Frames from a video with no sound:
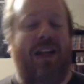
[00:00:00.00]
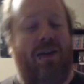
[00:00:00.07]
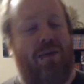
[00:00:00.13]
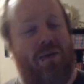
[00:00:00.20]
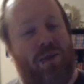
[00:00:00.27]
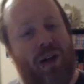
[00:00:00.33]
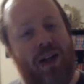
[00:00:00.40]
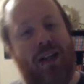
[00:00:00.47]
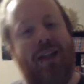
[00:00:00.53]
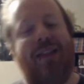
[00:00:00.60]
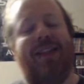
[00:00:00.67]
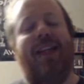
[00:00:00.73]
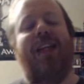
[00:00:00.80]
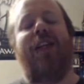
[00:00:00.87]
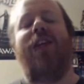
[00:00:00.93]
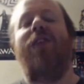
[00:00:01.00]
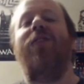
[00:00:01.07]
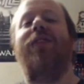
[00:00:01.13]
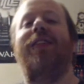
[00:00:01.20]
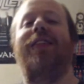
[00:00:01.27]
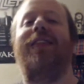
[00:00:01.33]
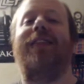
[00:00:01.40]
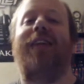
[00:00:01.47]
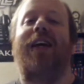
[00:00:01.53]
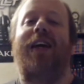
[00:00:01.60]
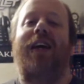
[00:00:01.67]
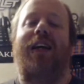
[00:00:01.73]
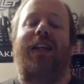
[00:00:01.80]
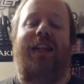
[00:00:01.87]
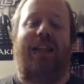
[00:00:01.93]
and runs and uses
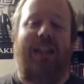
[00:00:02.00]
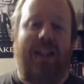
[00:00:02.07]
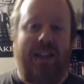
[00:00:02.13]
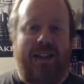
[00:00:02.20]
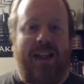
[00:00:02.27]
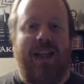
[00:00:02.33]
little